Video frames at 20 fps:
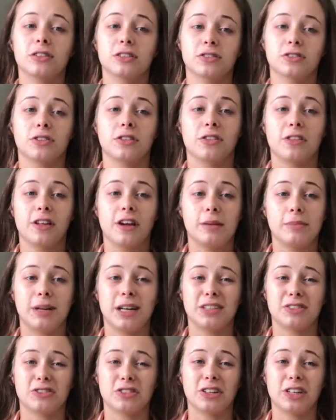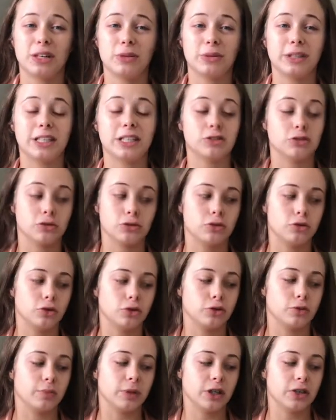It's got £30 on it, which is
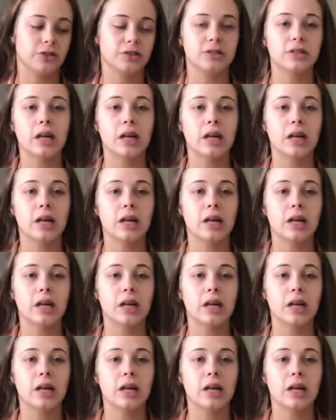good because